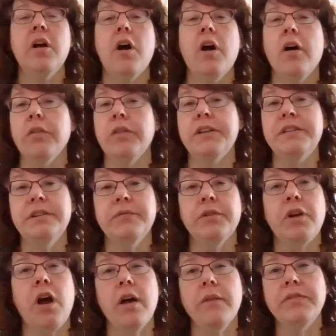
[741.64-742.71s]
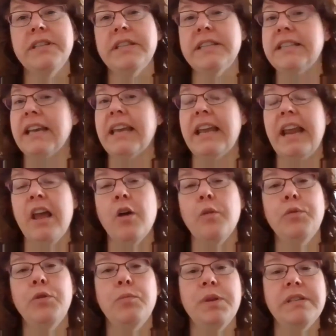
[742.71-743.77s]
all the different offices that can
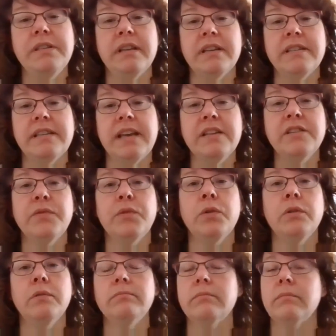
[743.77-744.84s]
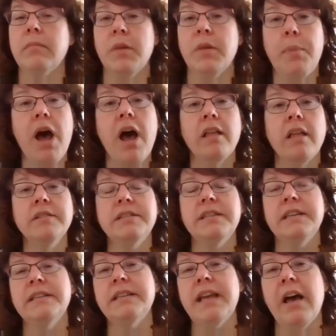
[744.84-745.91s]
help you be successful, the
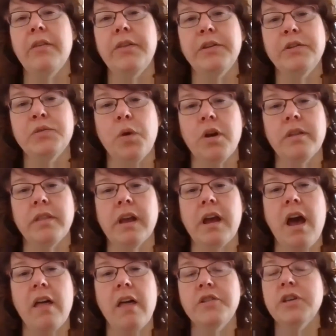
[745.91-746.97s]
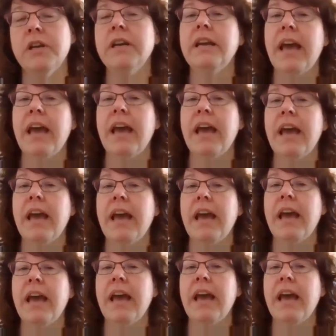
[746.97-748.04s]
policies, how things work at the college. At the same
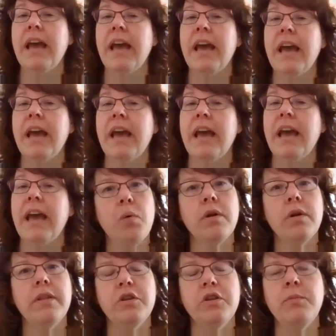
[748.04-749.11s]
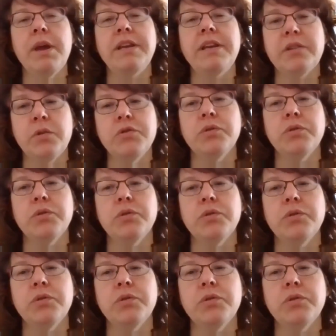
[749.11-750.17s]
time, it's very important that you make social
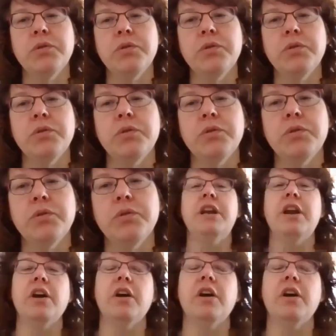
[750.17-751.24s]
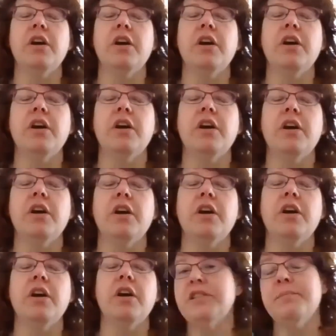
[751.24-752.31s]
connections your freshman year. This
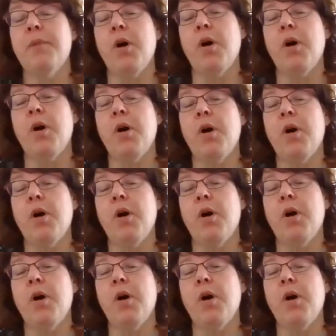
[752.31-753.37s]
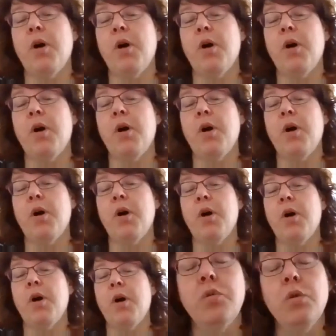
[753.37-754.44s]
class is small. There will be 20 students
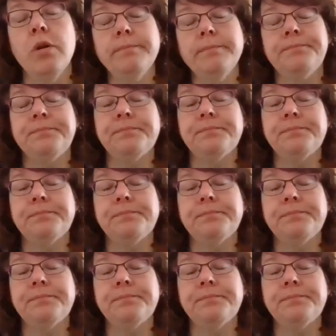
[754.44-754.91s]
or fewer,